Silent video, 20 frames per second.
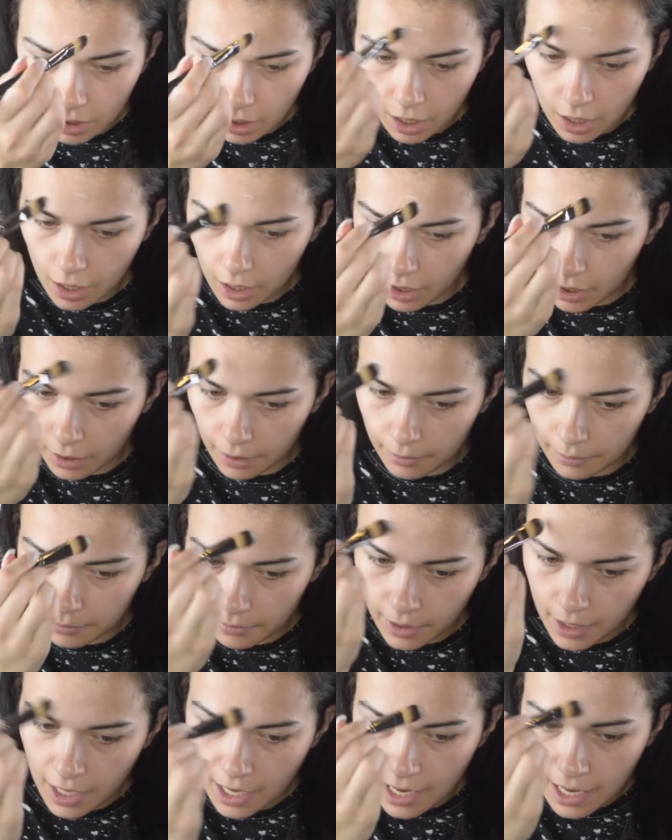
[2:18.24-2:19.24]

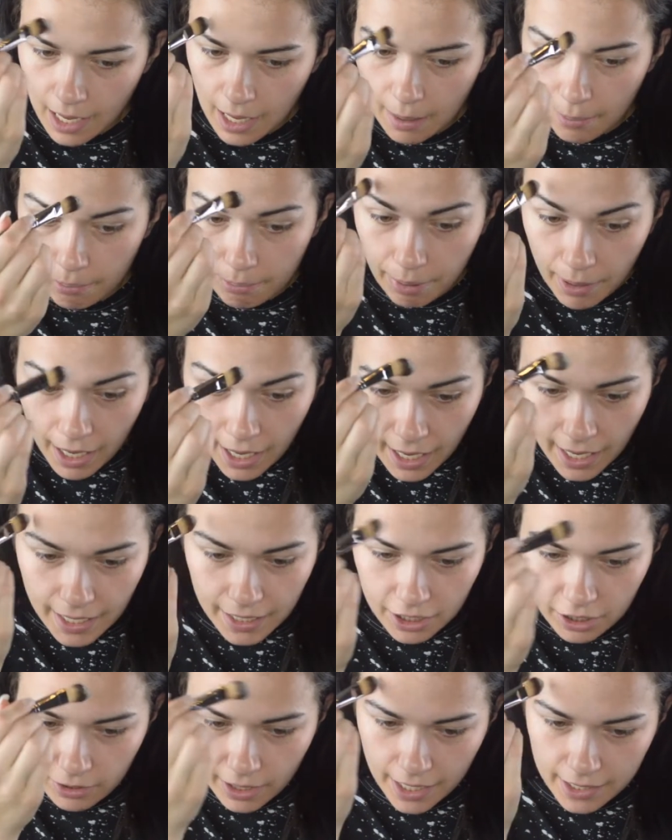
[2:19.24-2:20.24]

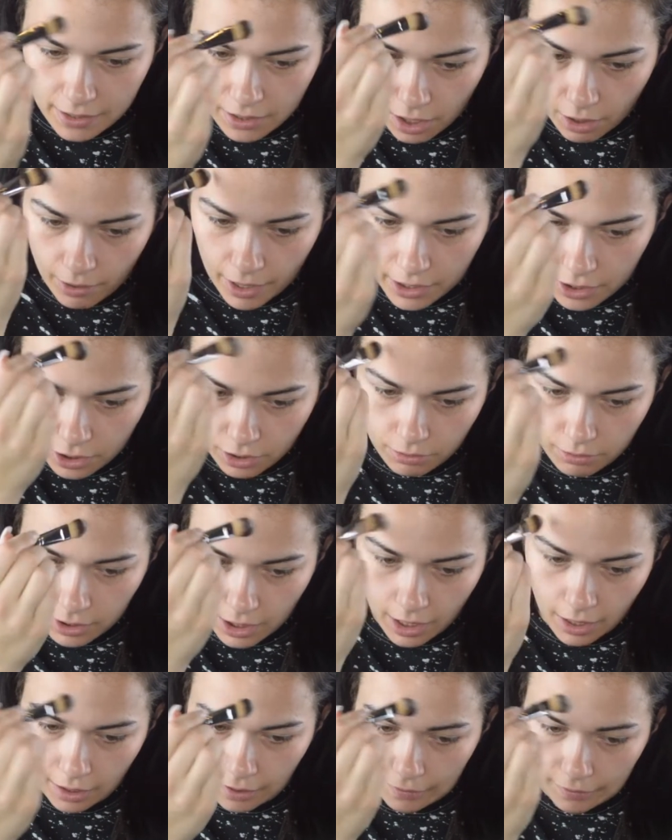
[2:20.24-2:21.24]
But you guys know I do
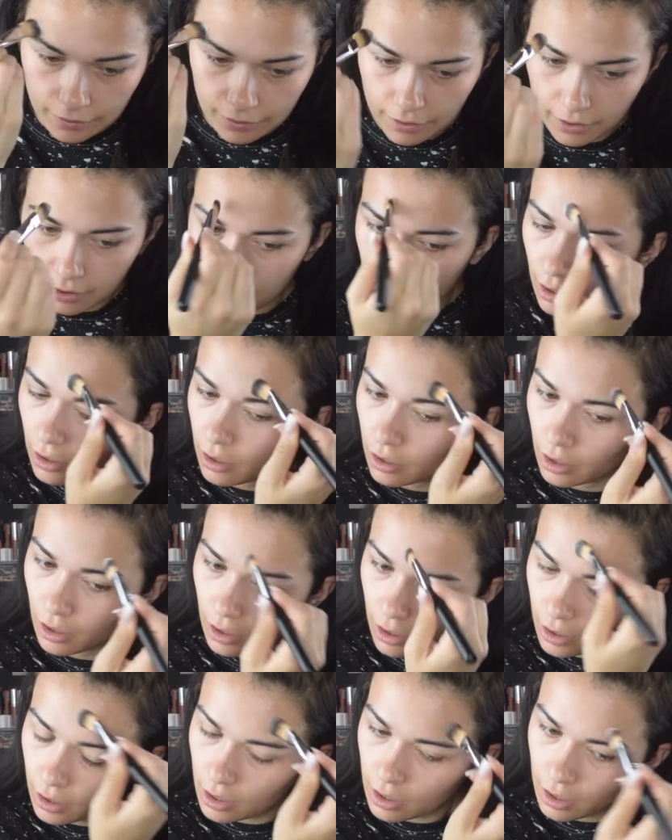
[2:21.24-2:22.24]
love
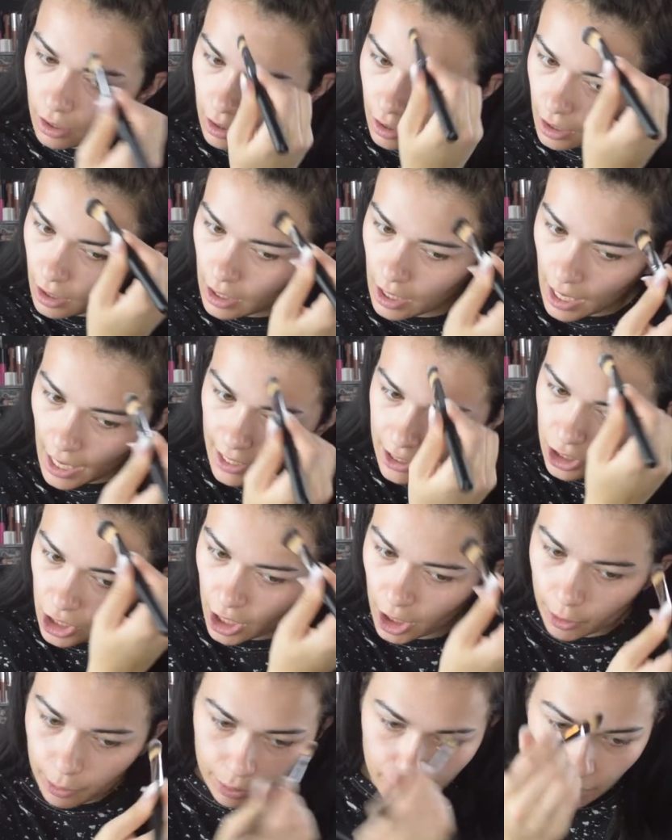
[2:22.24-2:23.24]

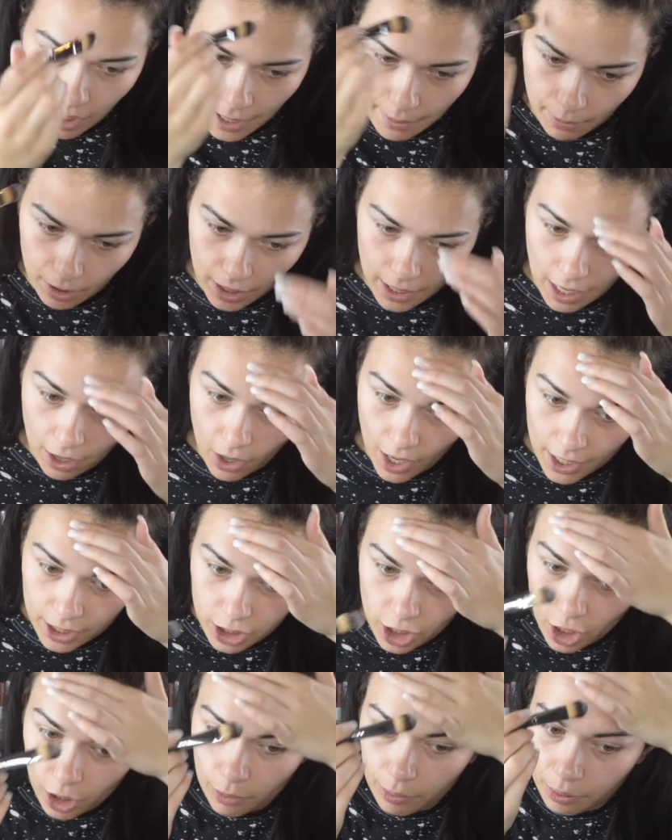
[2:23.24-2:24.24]
eyeshadow primer. Now,
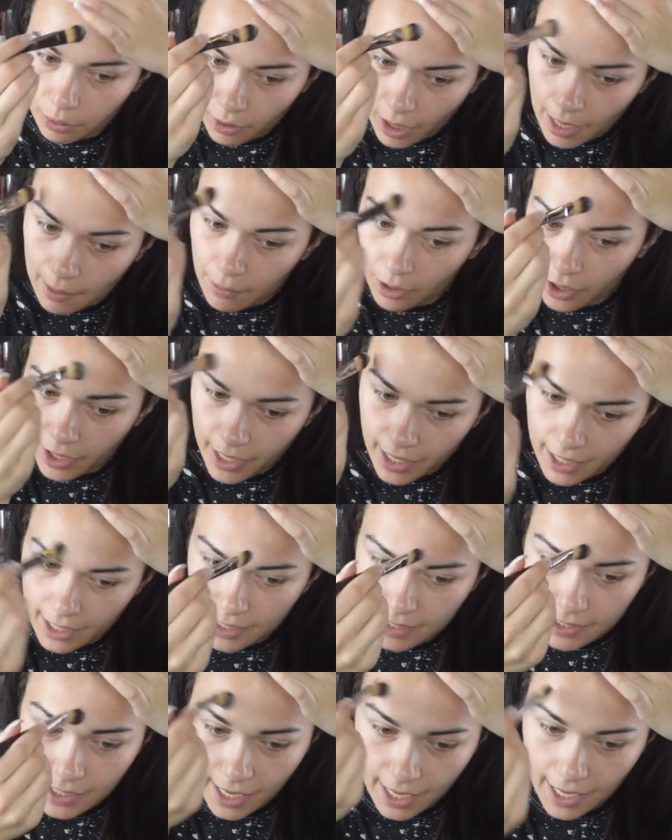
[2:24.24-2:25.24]
eyeshadow primer
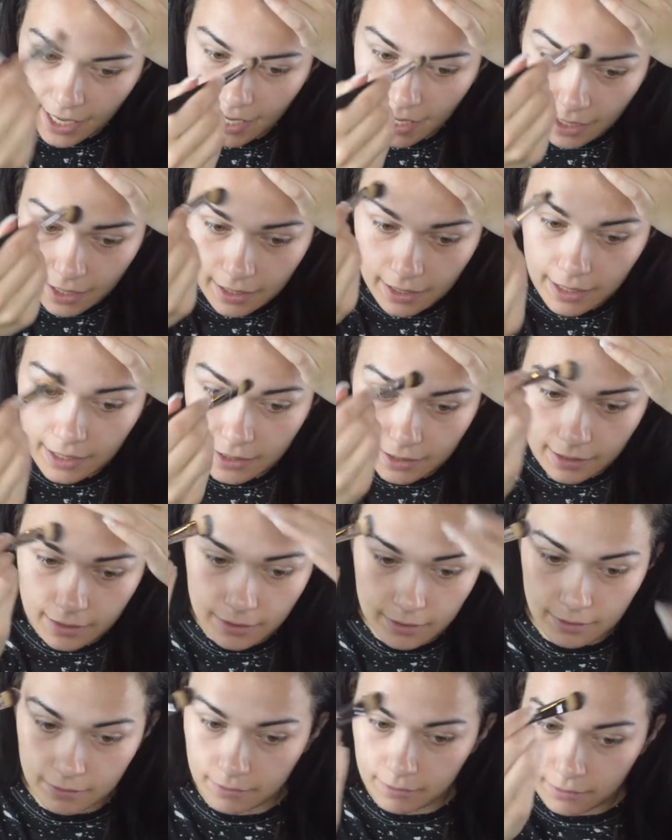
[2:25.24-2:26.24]
is a
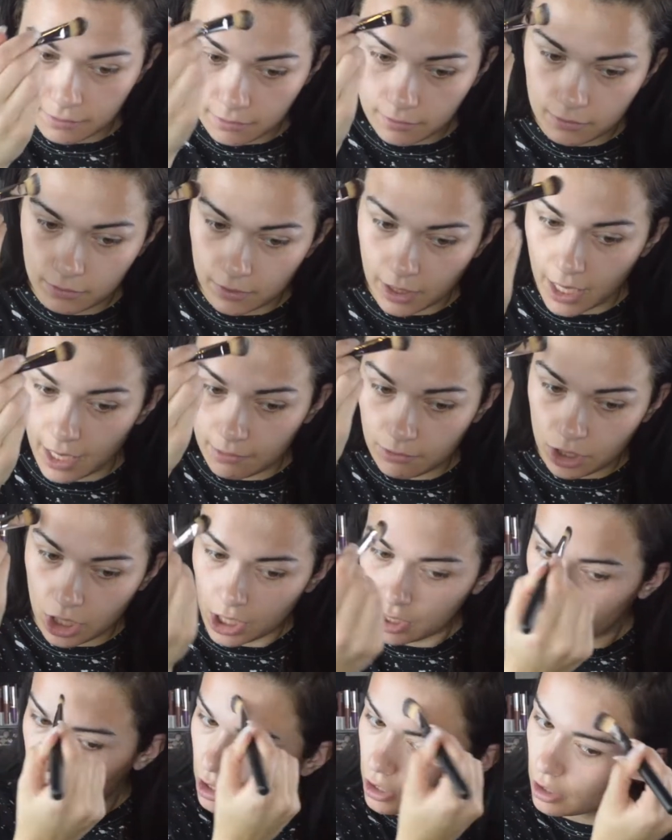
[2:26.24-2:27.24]
game
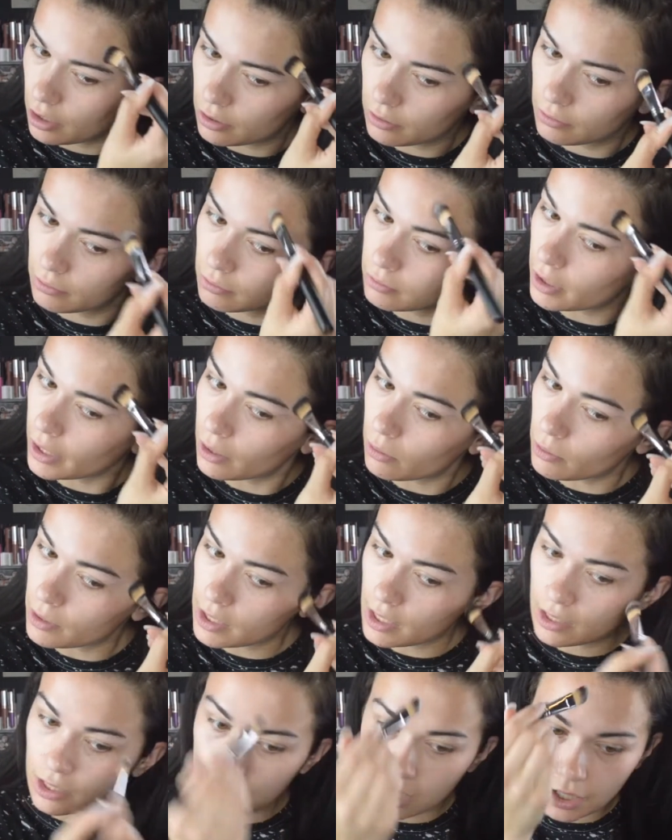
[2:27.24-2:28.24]
changer. Like,
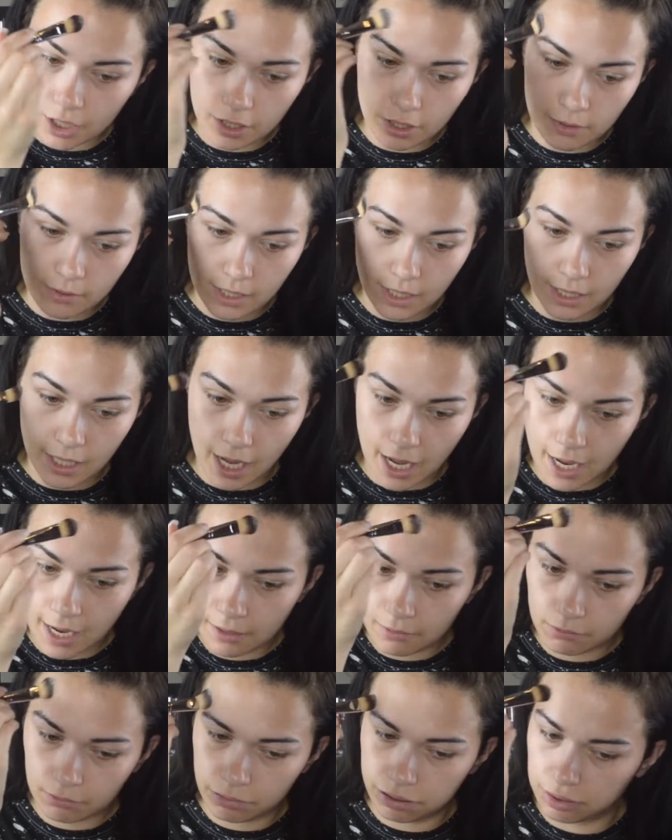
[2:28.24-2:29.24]
once I started using that,